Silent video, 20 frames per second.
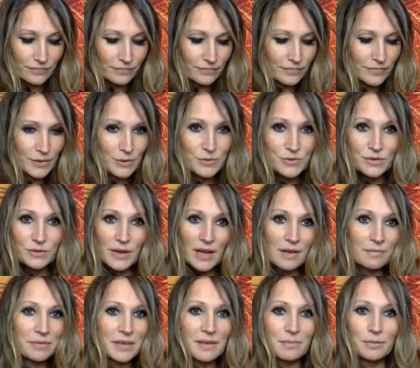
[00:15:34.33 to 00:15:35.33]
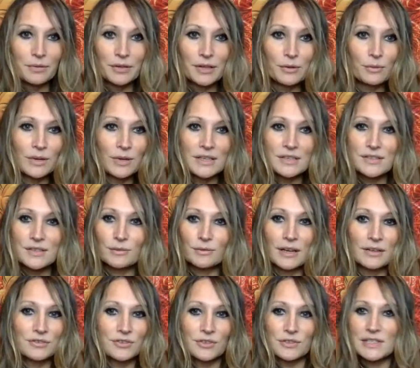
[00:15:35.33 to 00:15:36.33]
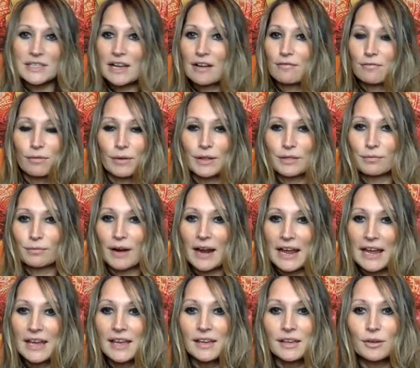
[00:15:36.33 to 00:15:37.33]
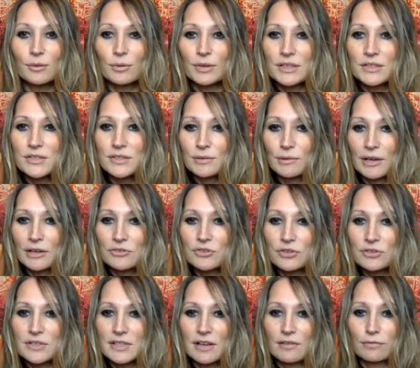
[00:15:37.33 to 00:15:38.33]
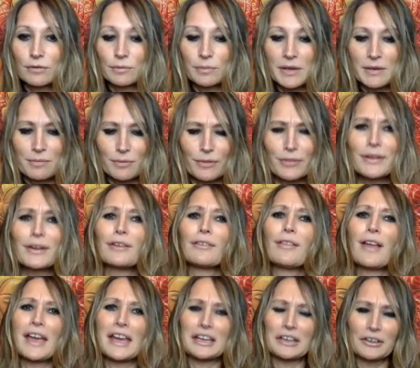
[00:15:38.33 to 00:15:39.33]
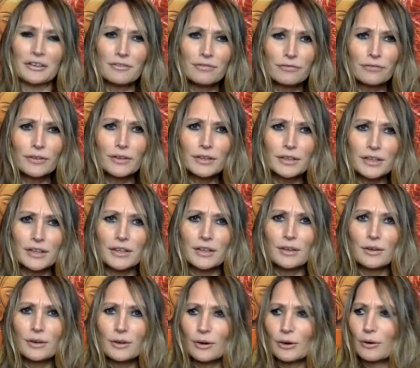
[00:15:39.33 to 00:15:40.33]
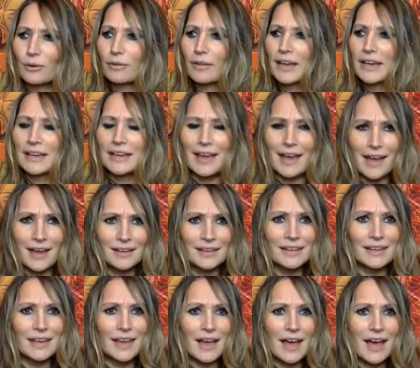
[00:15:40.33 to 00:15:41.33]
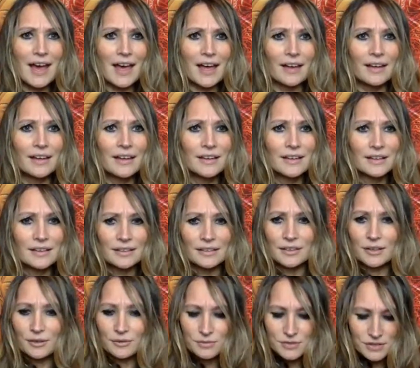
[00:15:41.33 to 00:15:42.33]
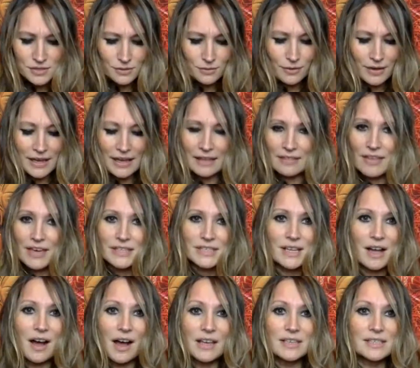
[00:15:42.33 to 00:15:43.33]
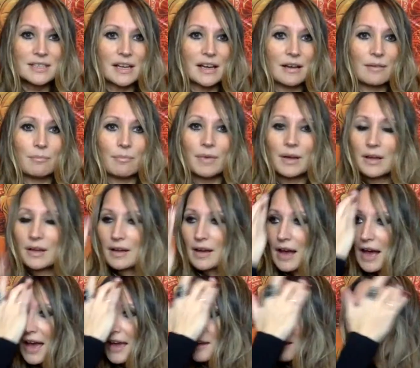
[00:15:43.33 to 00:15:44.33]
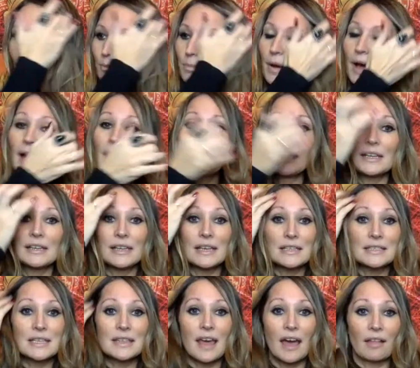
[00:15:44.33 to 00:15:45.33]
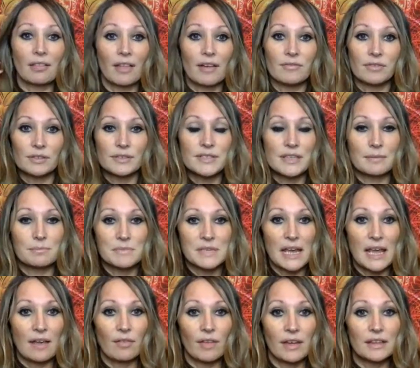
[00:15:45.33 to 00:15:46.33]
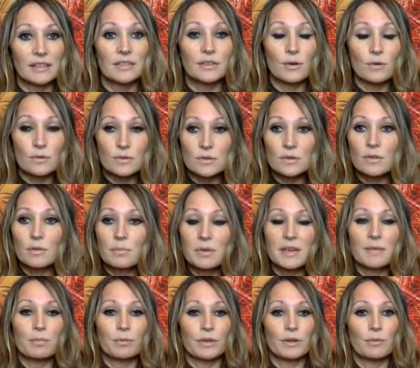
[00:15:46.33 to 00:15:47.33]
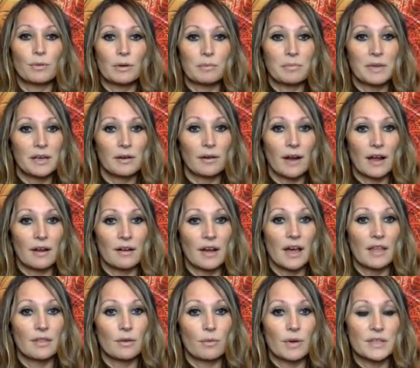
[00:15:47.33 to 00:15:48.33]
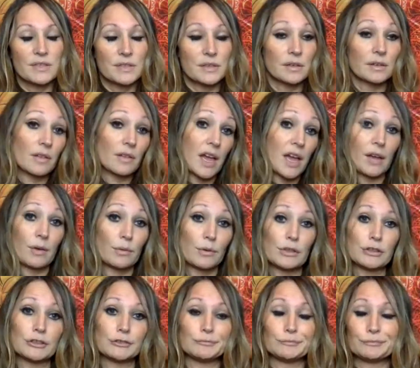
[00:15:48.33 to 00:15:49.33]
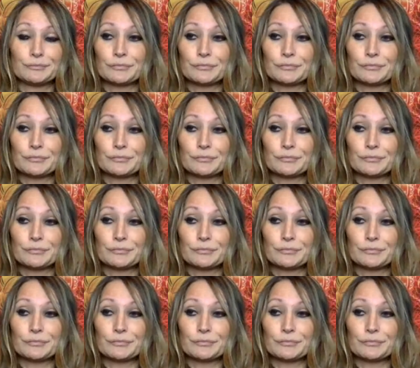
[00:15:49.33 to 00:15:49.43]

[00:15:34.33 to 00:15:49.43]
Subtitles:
those are not people you want to surround yourself with, right? You want to surround yourself with people that are like, good for you. Like, heck yeah, go do it. That's awesome. I hope I can get to that level someday. Like, those are the people you want to be around, not the ones that are like, well,